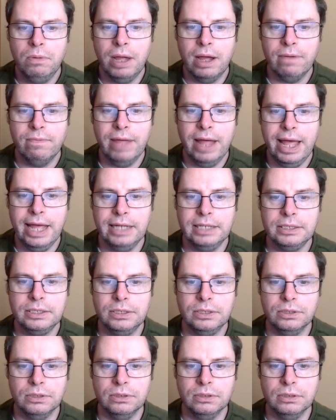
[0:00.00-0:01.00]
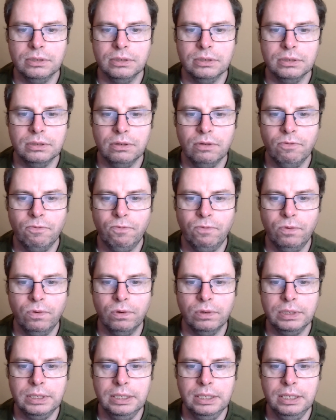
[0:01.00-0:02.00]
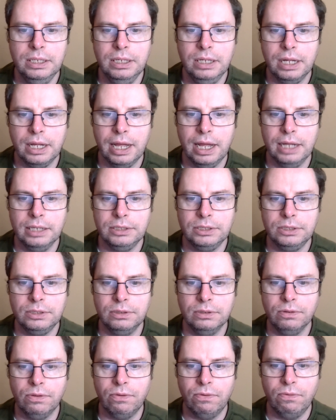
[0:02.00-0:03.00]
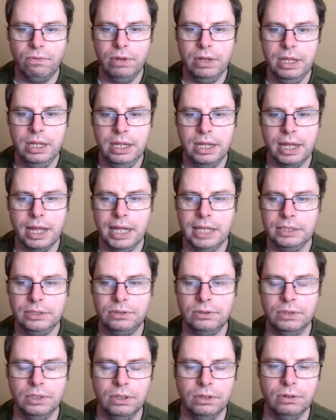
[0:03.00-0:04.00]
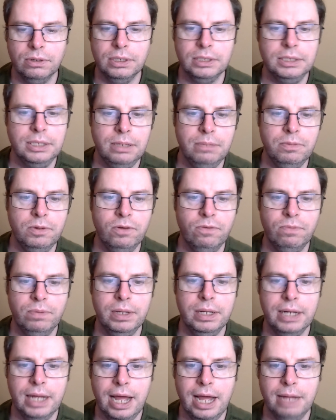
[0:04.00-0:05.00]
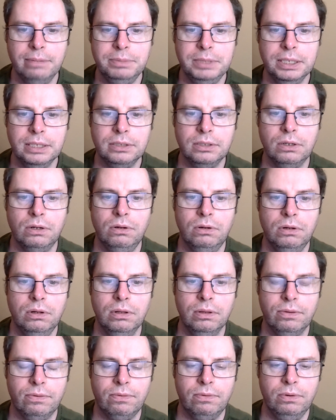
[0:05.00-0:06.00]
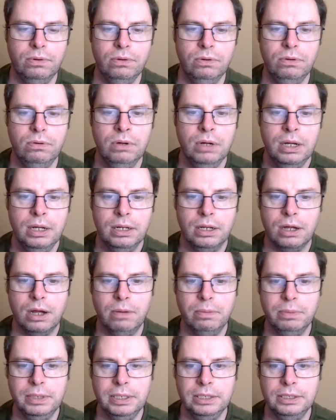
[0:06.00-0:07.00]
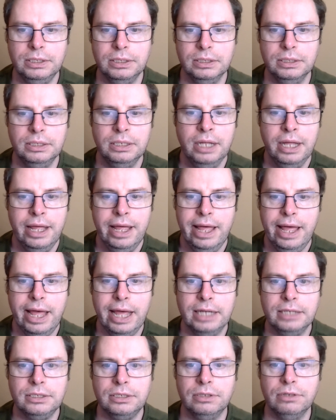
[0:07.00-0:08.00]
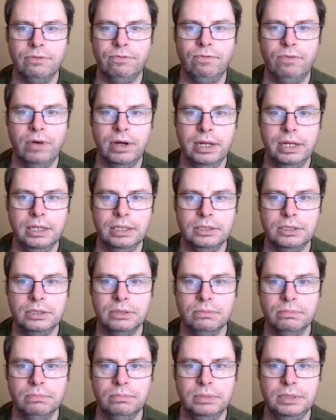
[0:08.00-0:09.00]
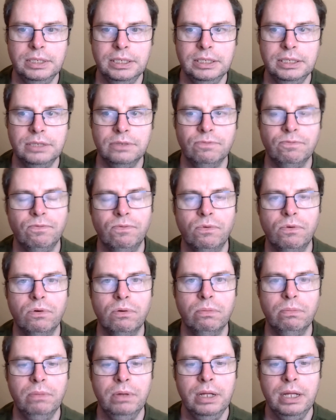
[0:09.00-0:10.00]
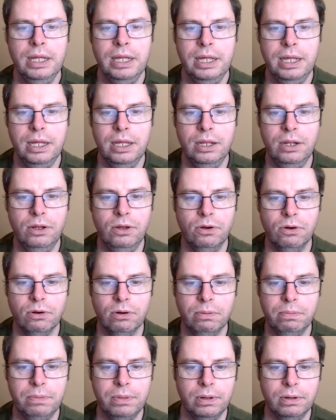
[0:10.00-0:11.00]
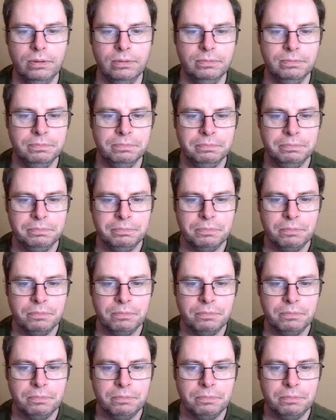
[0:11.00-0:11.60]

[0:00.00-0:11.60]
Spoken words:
We have Exeter 40, Castres 3. Castres, another team who've been abject all through the competition. Exeter finding some decent form in Europe though.